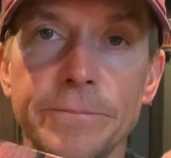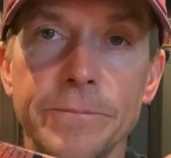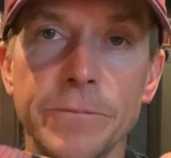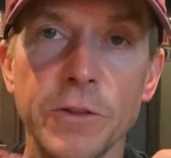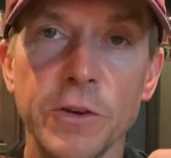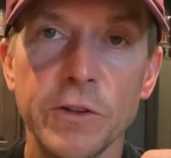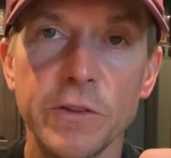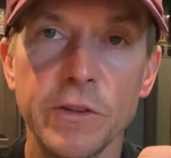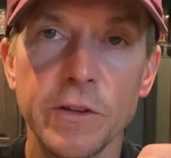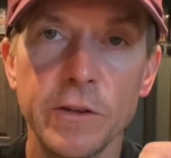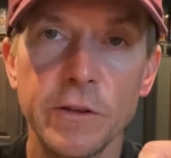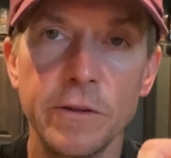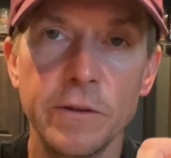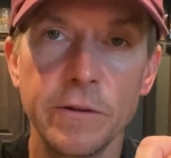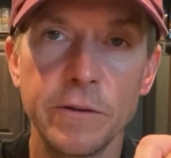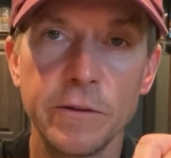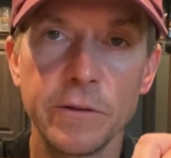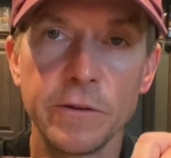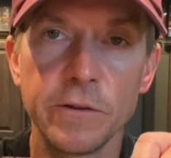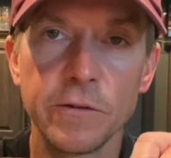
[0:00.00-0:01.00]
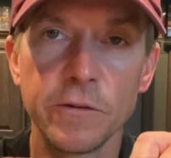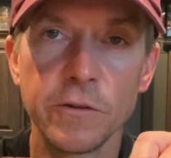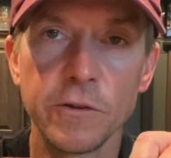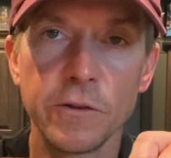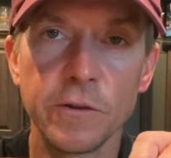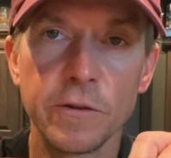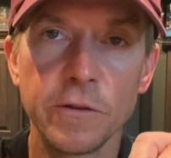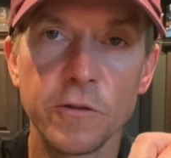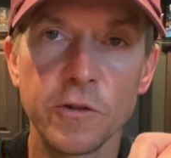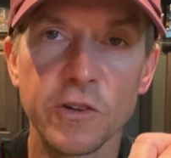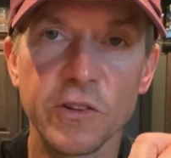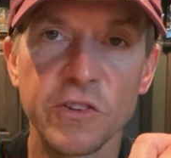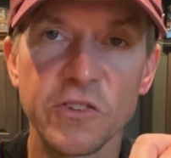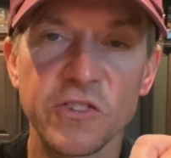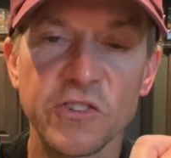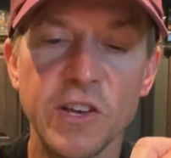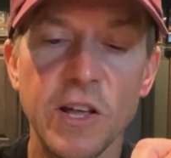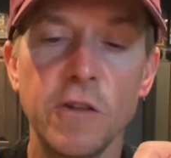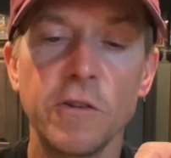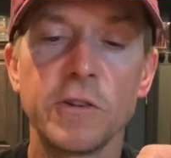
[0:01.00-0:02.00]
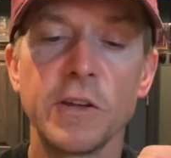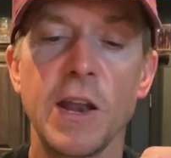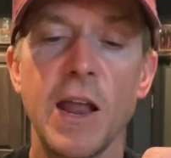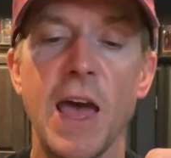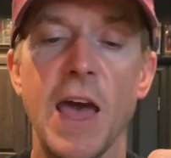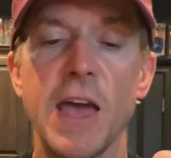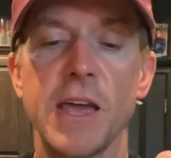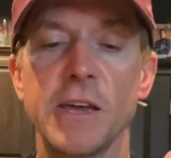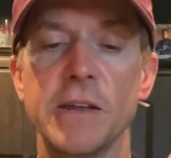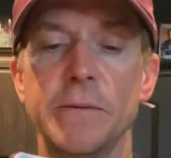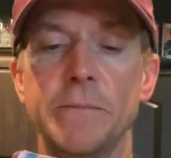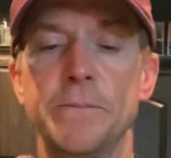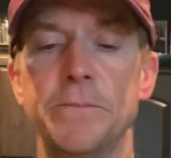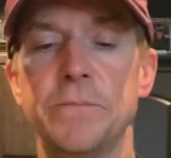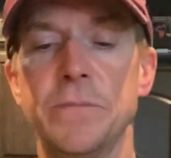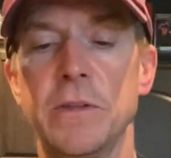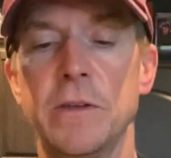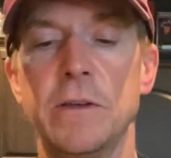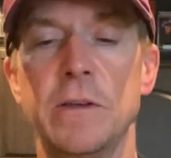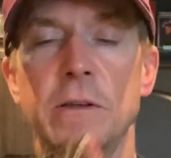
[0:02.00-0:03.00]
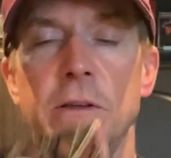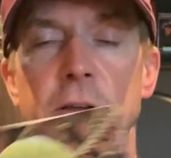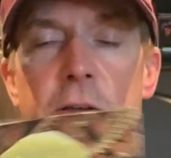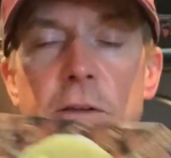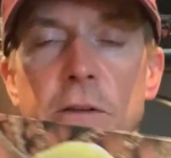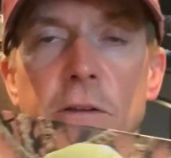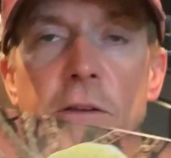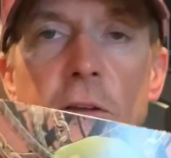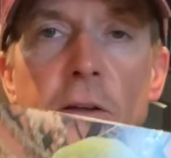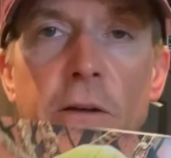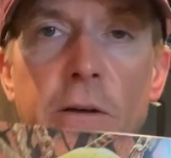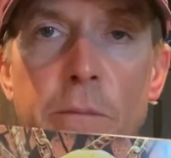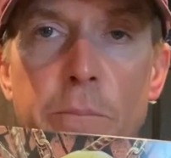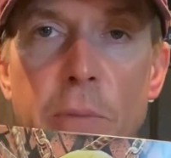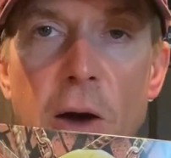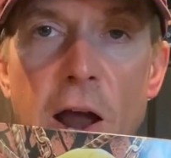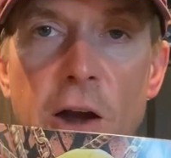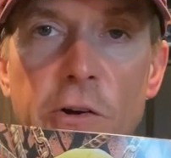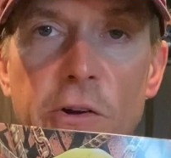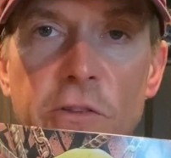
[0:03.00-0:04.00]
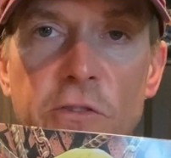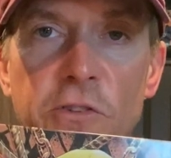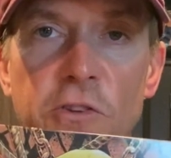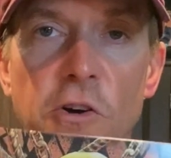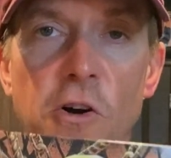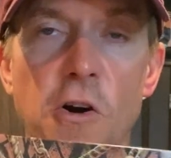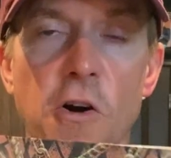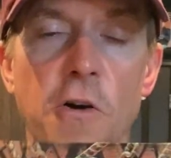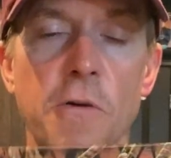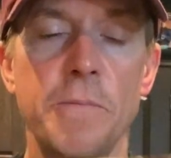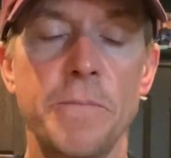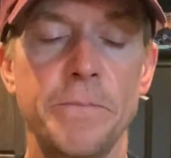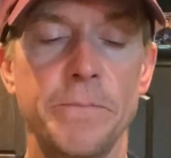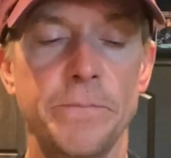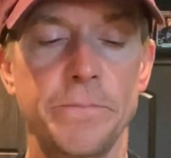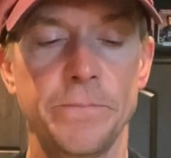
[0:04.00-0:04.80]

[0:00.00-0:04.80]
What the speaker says: Look at the skeleton hanging. Pirate skull.